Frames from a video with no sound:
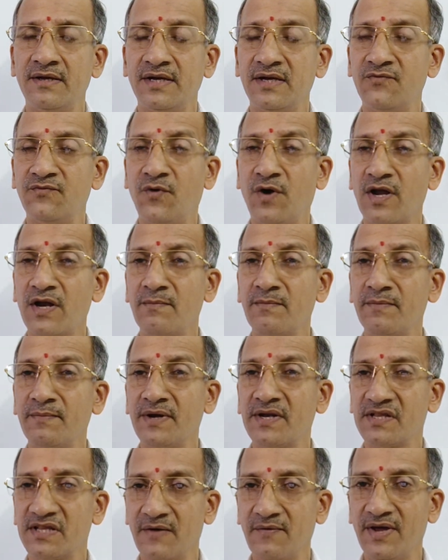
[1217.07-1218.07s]
in form
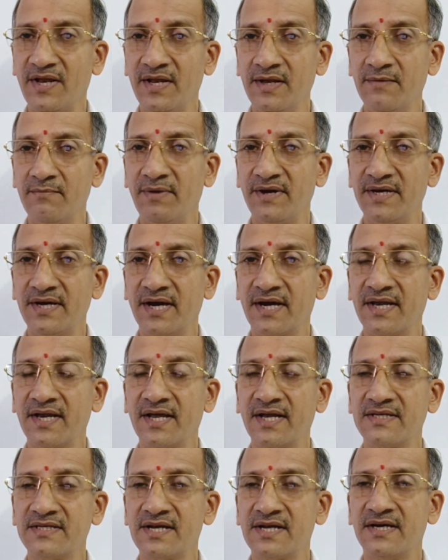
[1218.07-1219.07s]
number 7 by
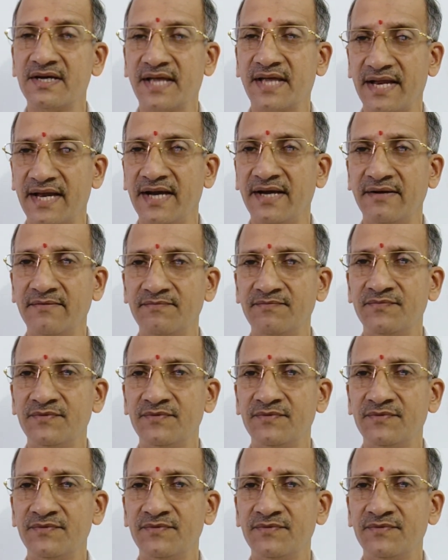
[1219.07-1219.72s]
agricultural tenant.